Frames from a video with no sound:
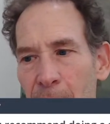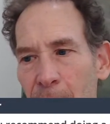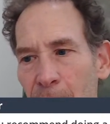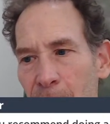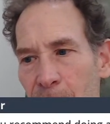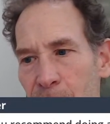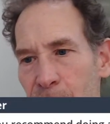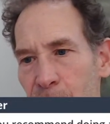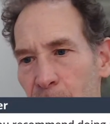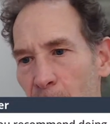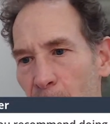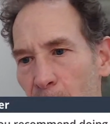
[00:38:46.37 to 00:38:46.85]

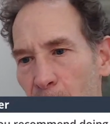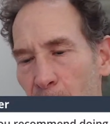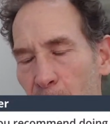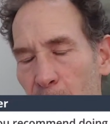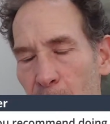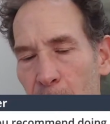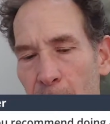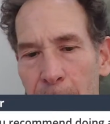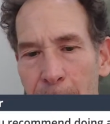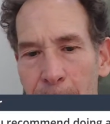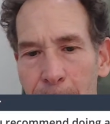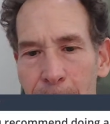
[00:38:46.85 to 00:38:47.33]

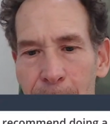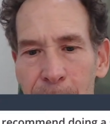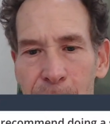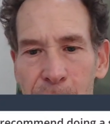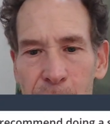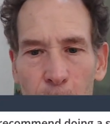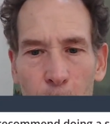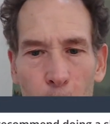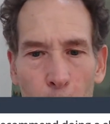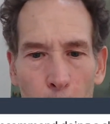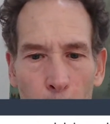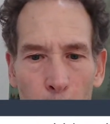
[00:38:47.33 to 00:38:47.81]
So
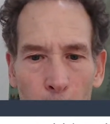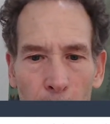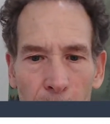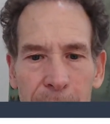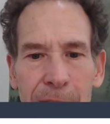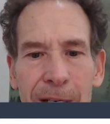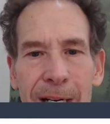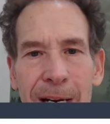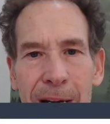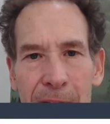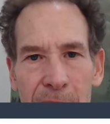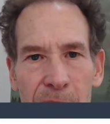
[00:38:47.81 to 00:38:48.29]
core,
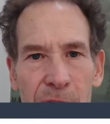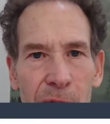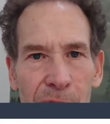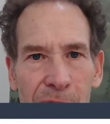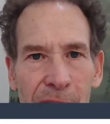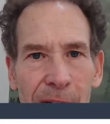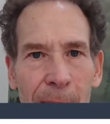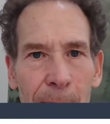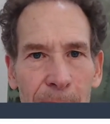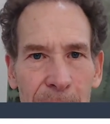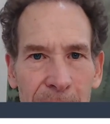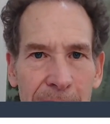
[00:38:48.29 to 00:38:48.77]
you can do
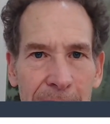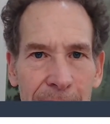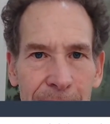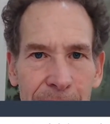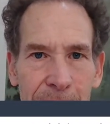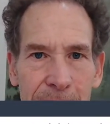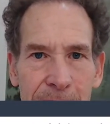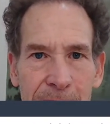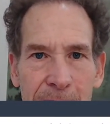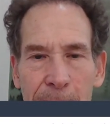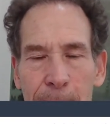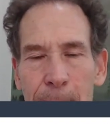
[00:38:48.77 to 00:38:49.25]
something
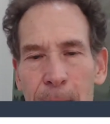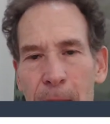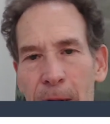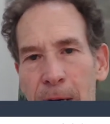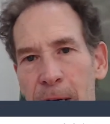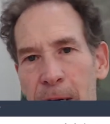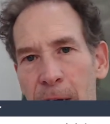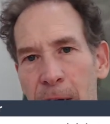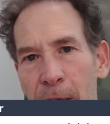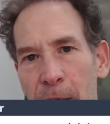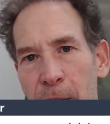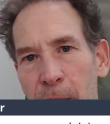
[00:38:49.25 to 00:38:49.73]
every day,
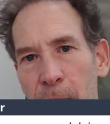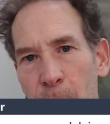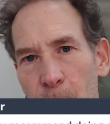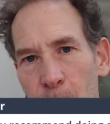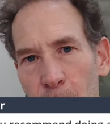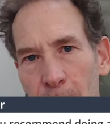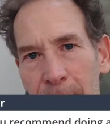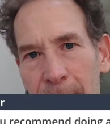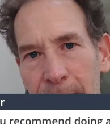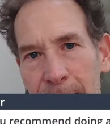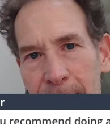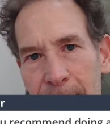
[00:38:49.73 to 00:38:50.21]
but you're
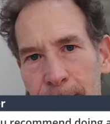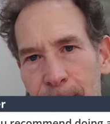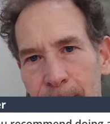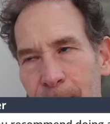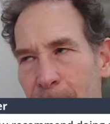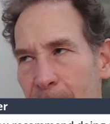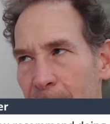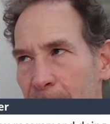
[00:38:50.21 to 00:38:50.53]
really